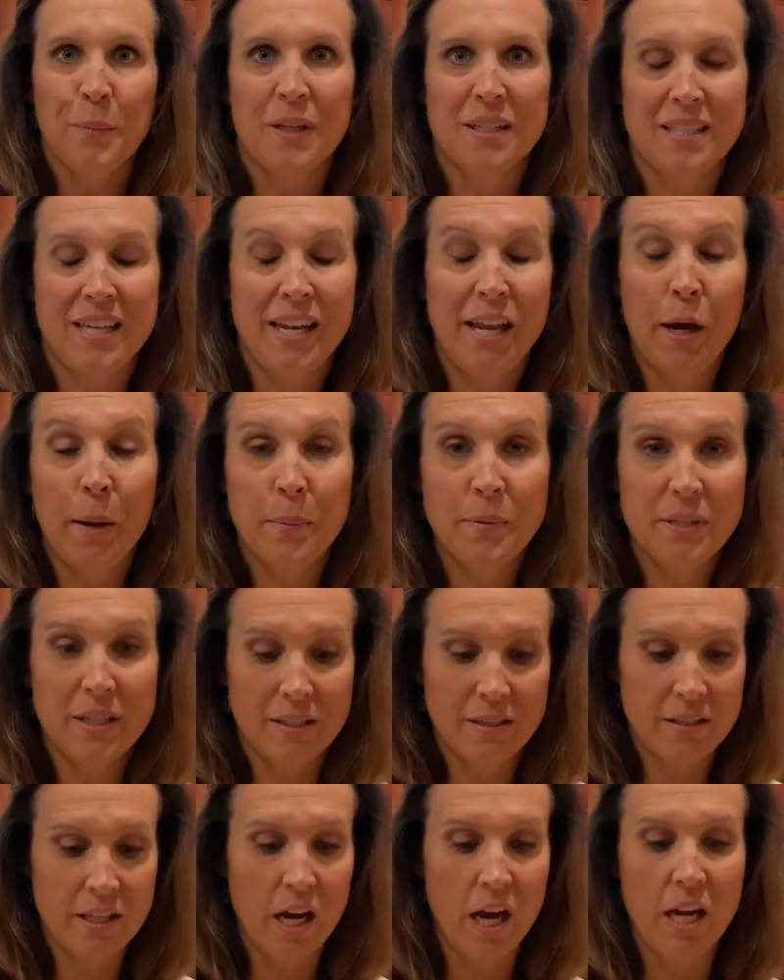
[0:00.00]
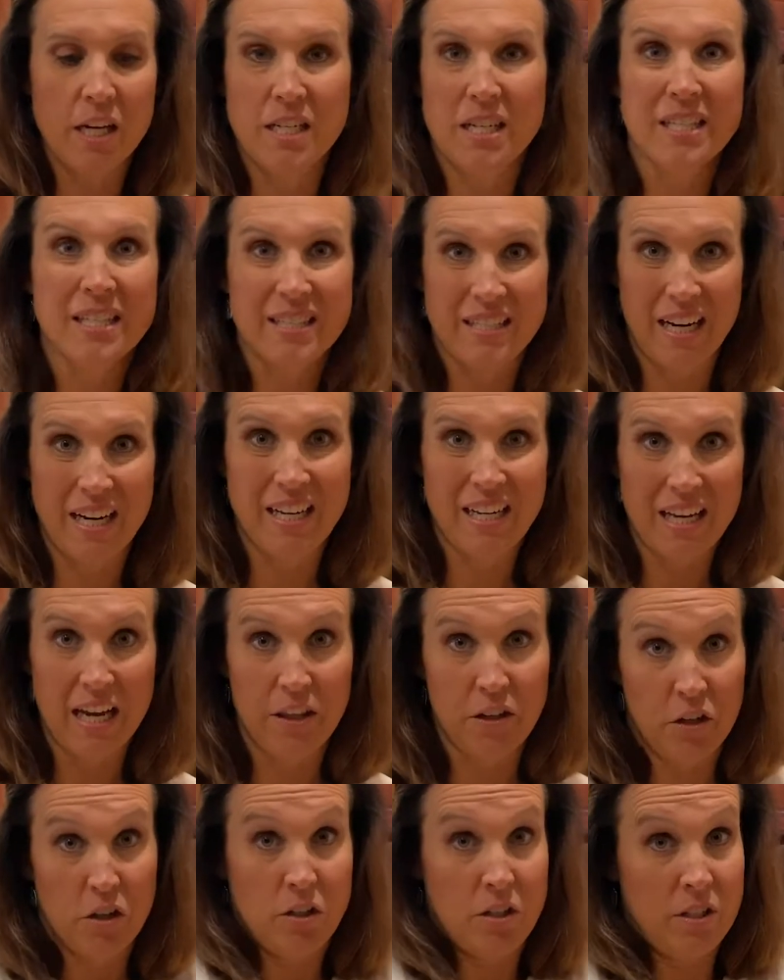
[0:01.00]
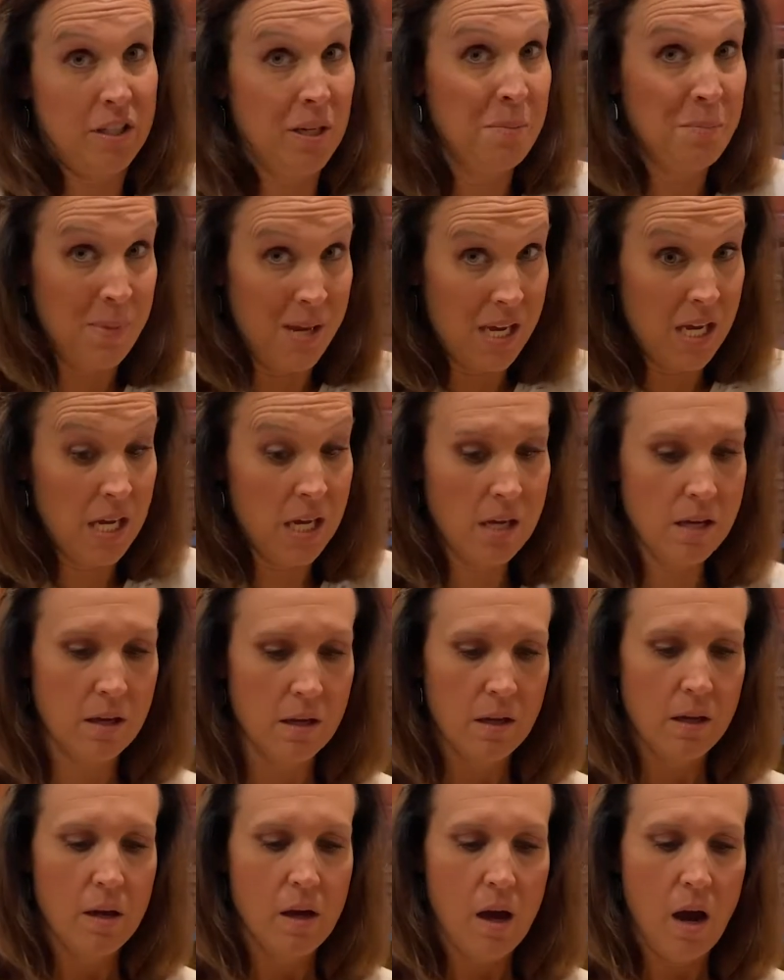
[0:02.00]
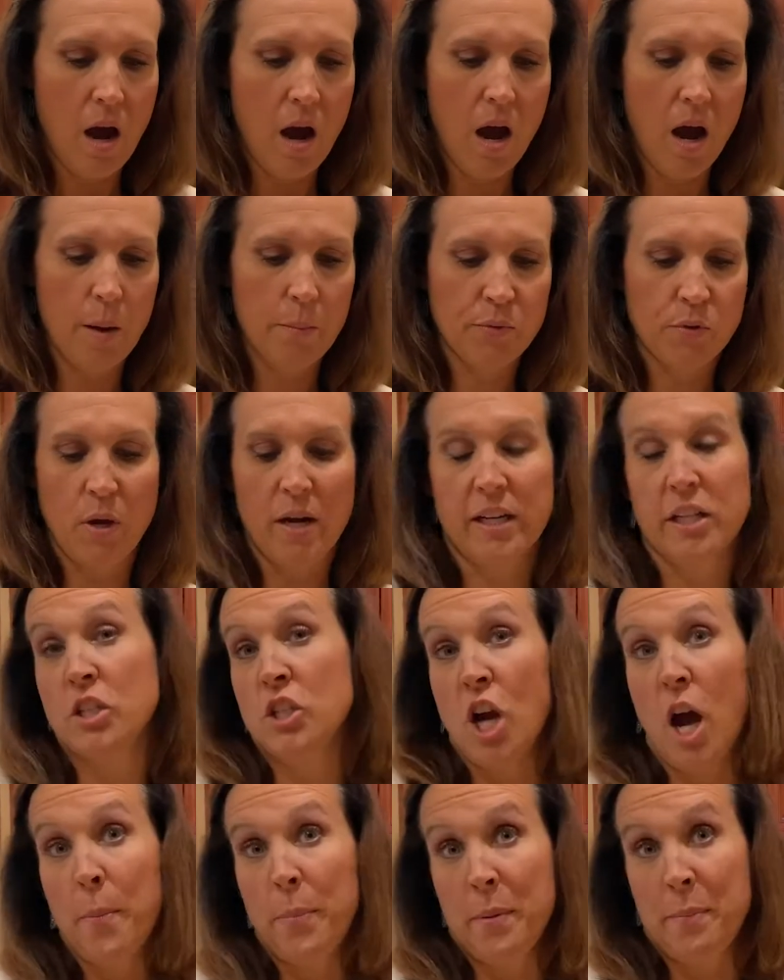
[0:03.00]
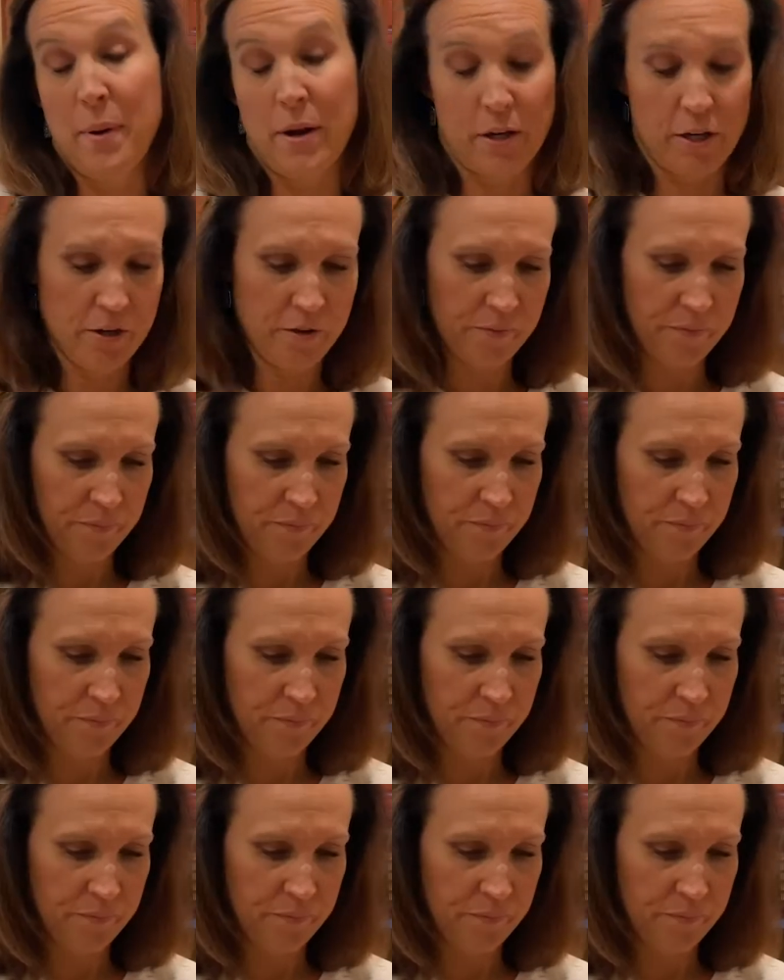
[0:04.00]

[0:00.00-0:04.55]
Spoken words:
because that helps the onions stay together to me, so I can chop it better.